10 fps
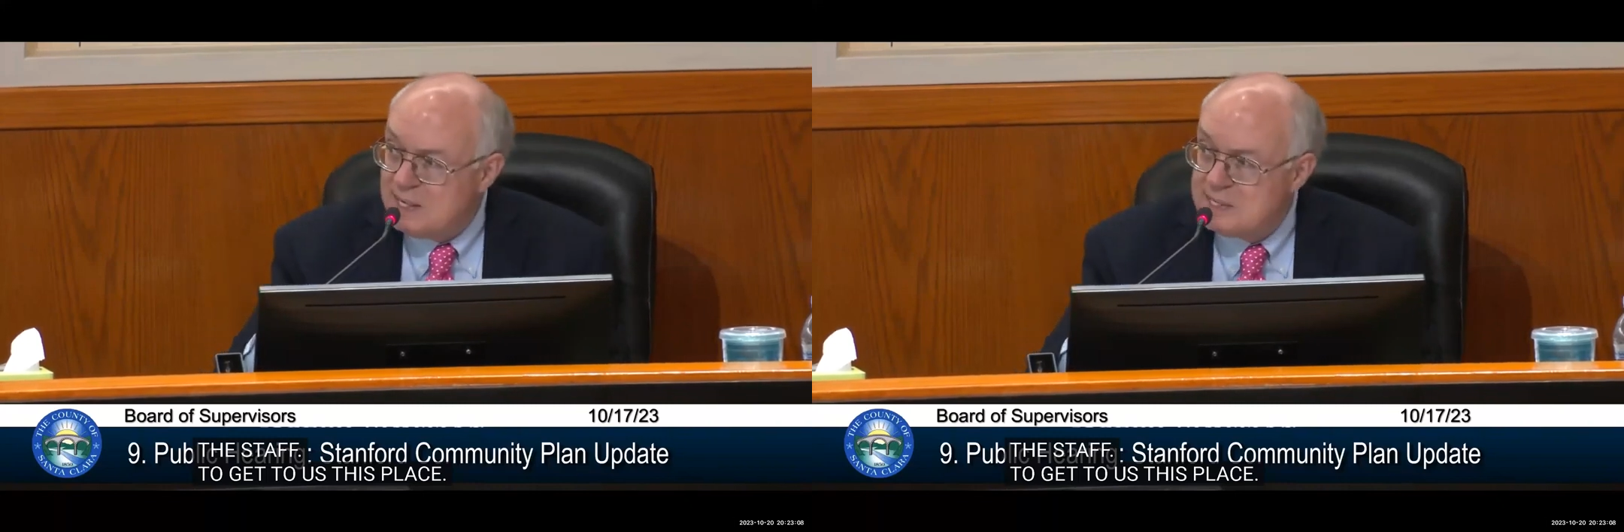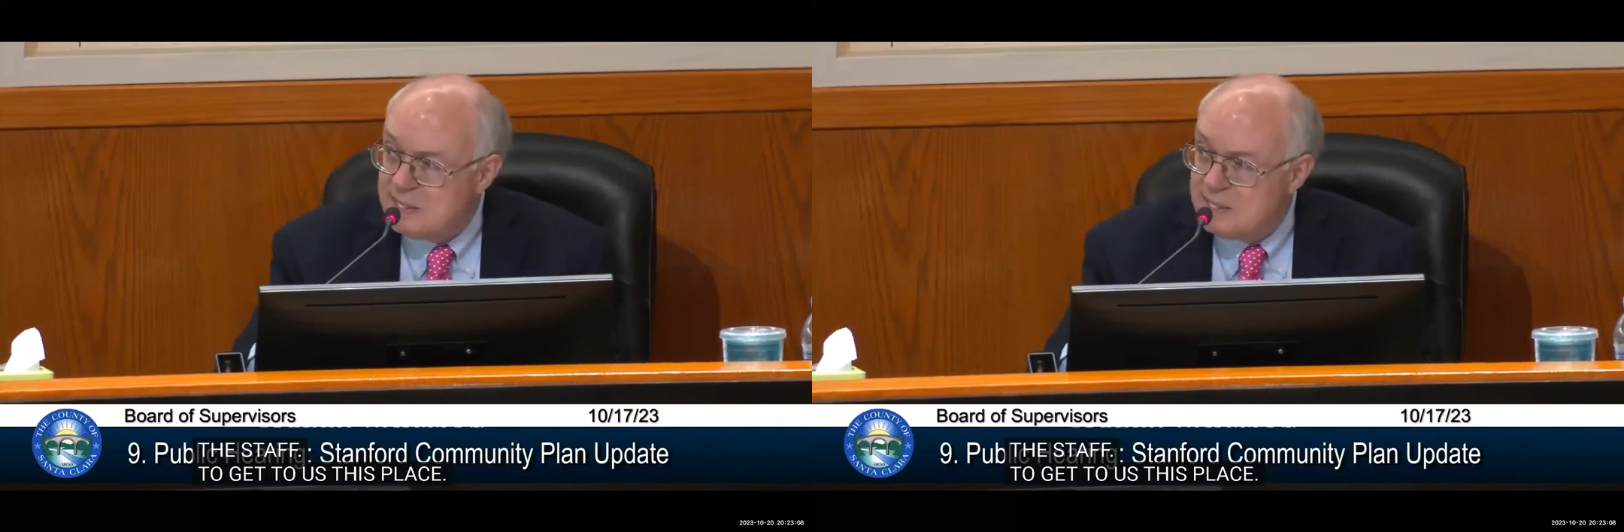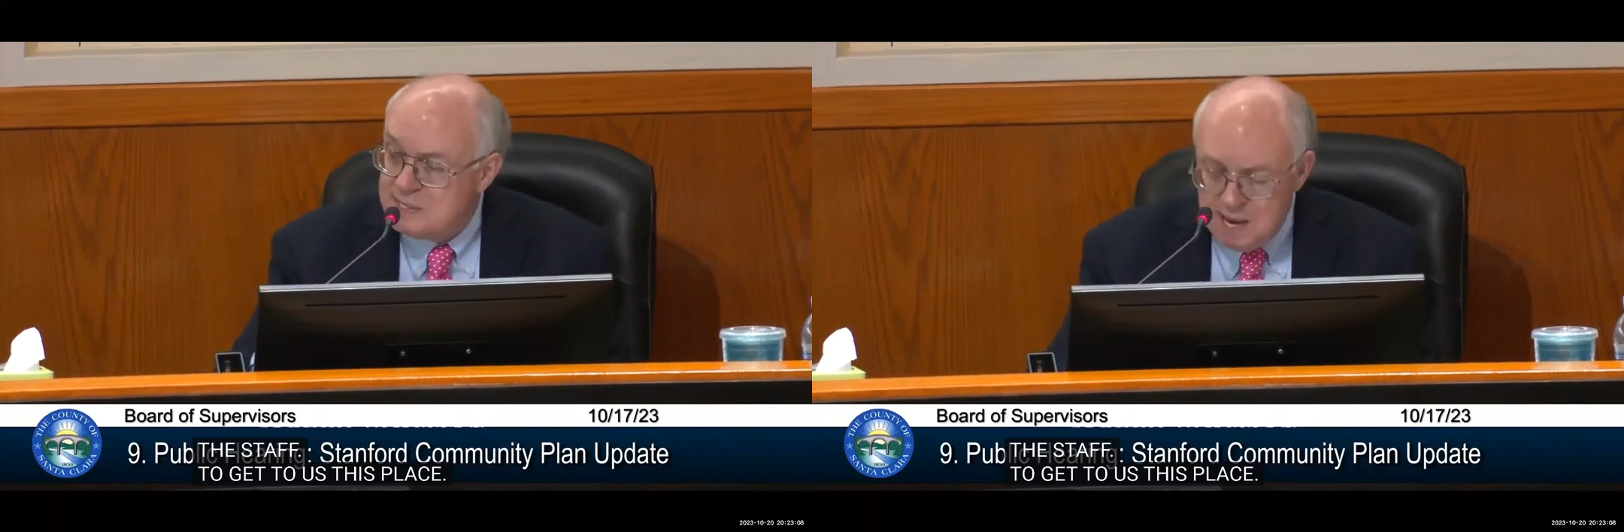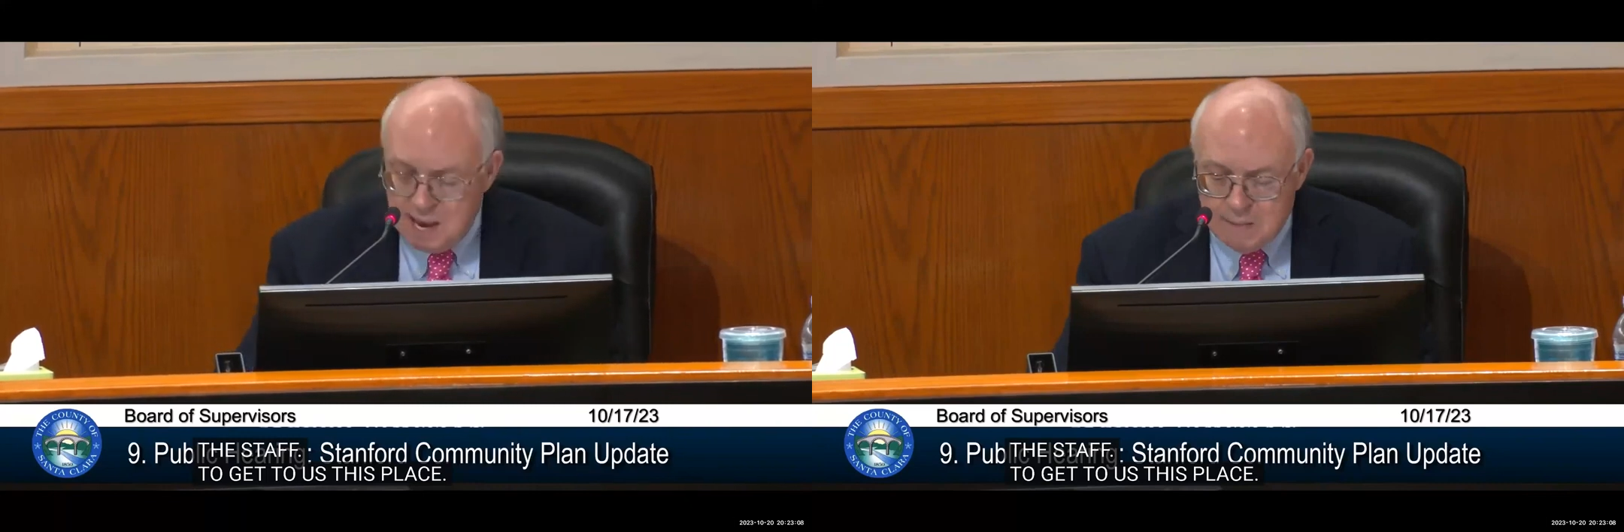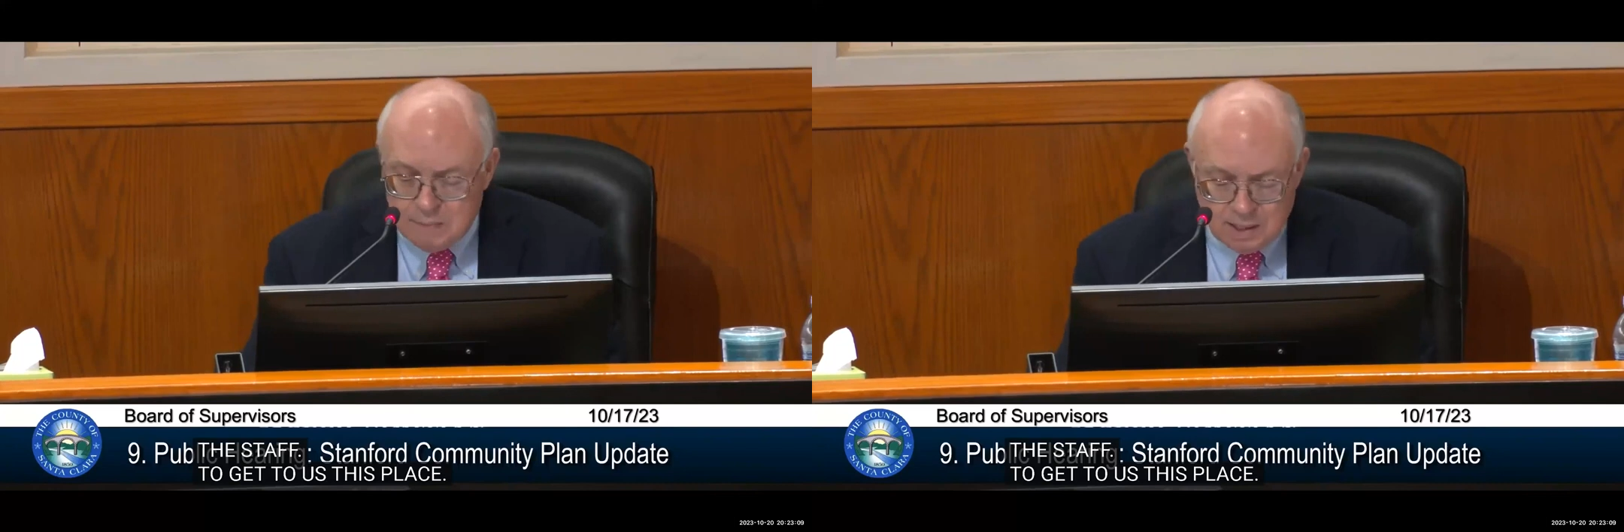is and isn't
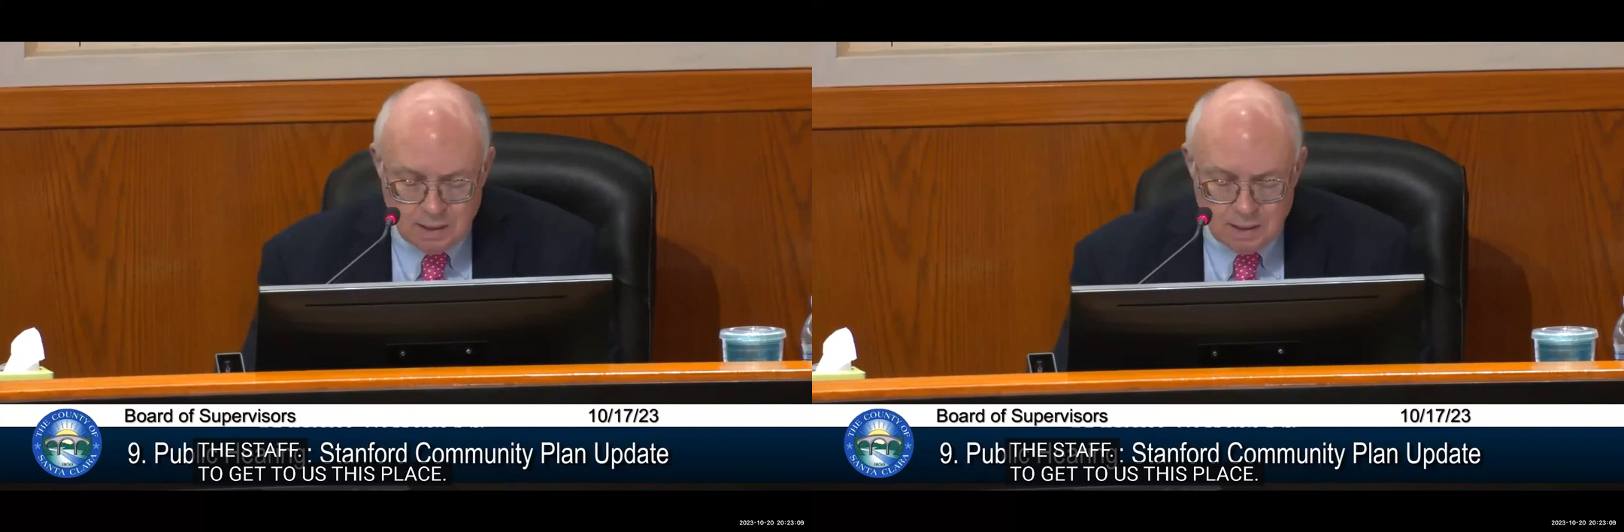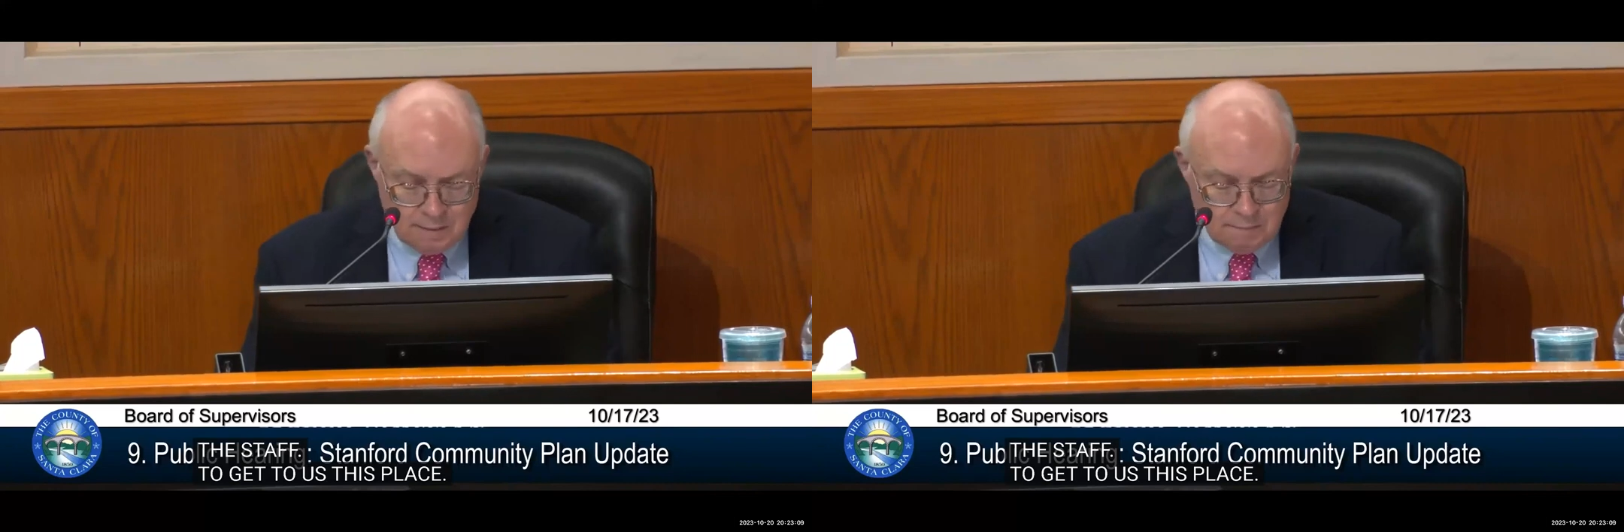happening